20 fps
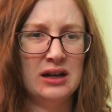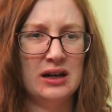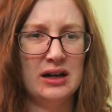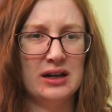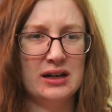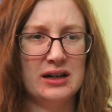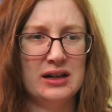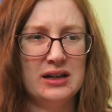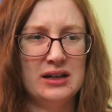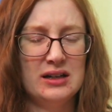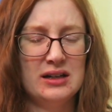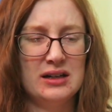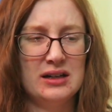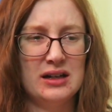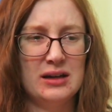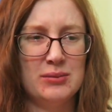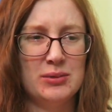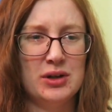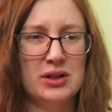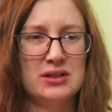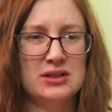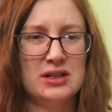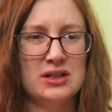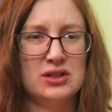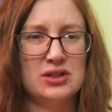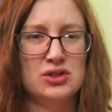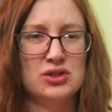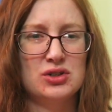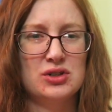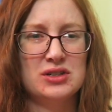I can't, I'm not
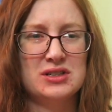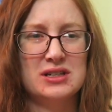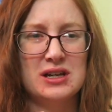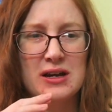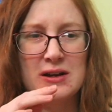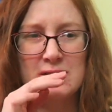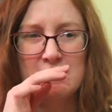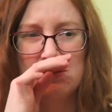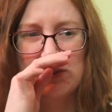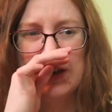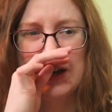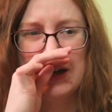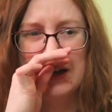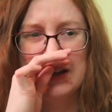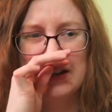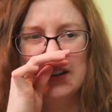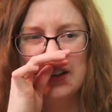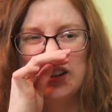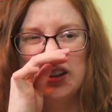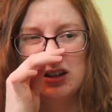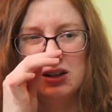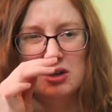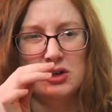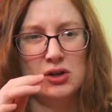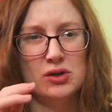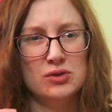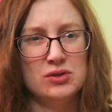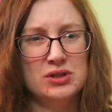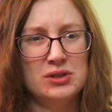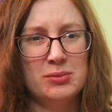exactly sure. It's kind of that uh,
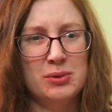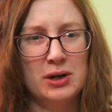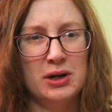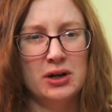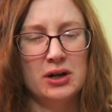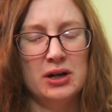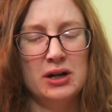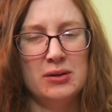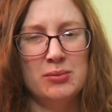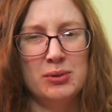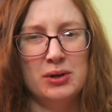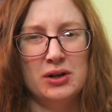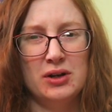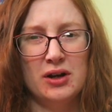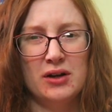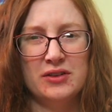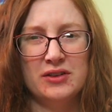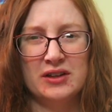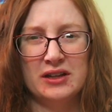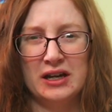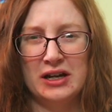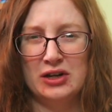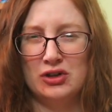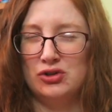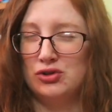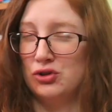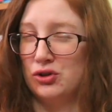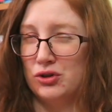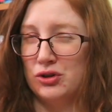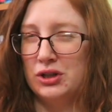goji berry, but not the
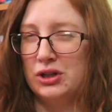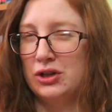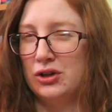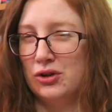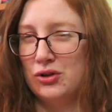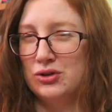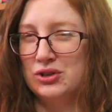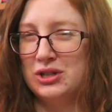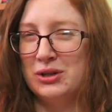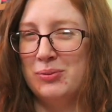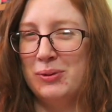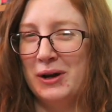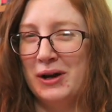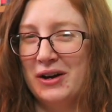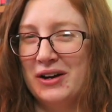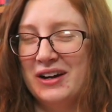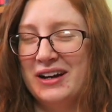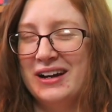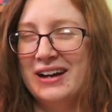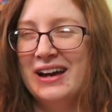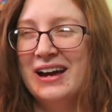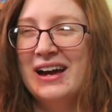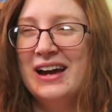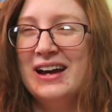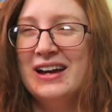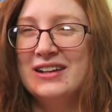like dirty goji berry.